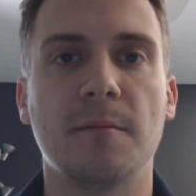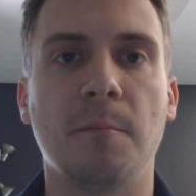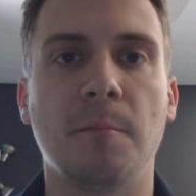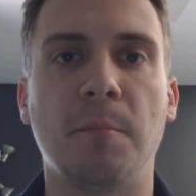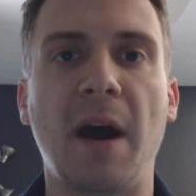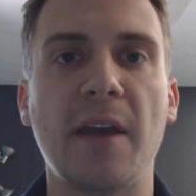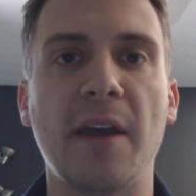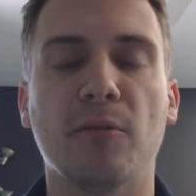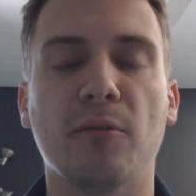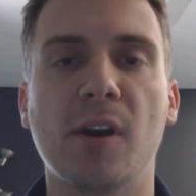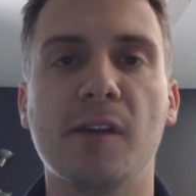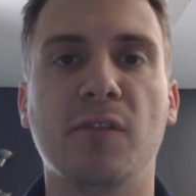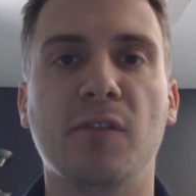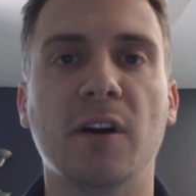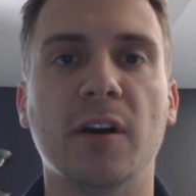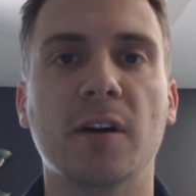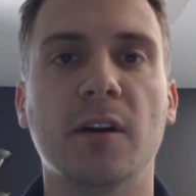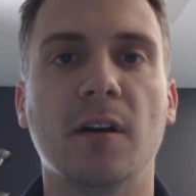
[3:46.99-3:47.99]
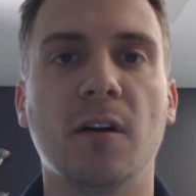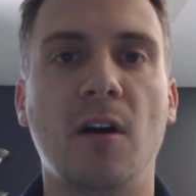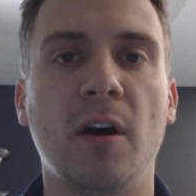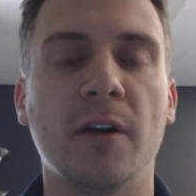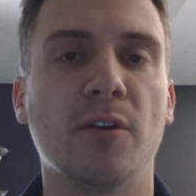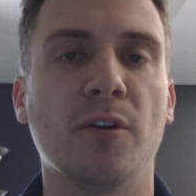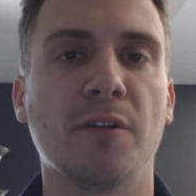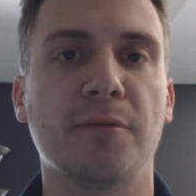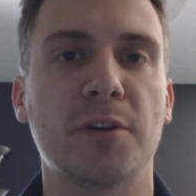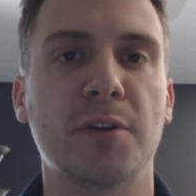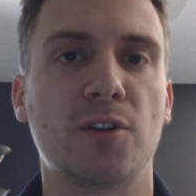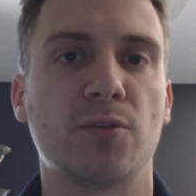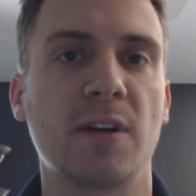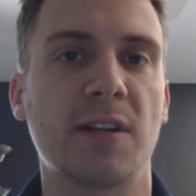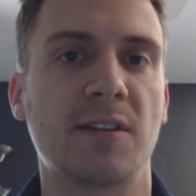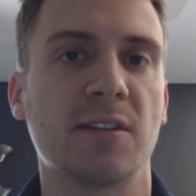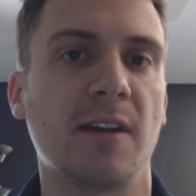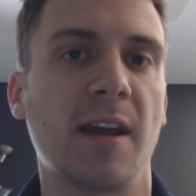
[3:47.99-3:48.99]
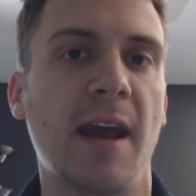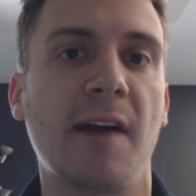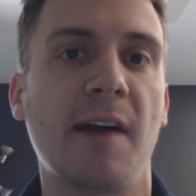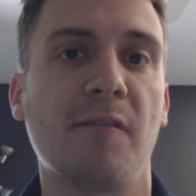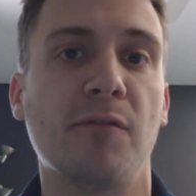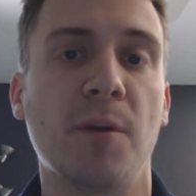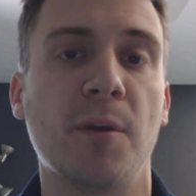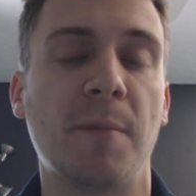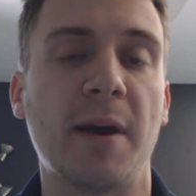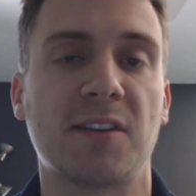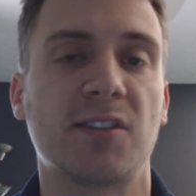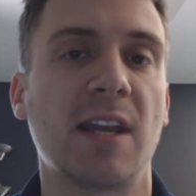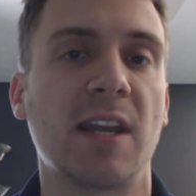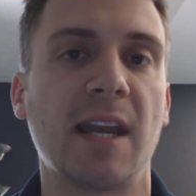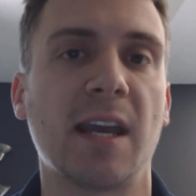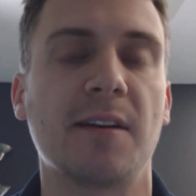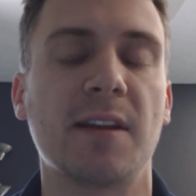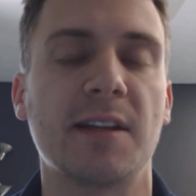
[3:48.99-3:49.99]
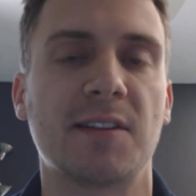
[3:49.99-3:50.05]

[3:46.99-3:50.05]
by the river on all three streets and have the best hand.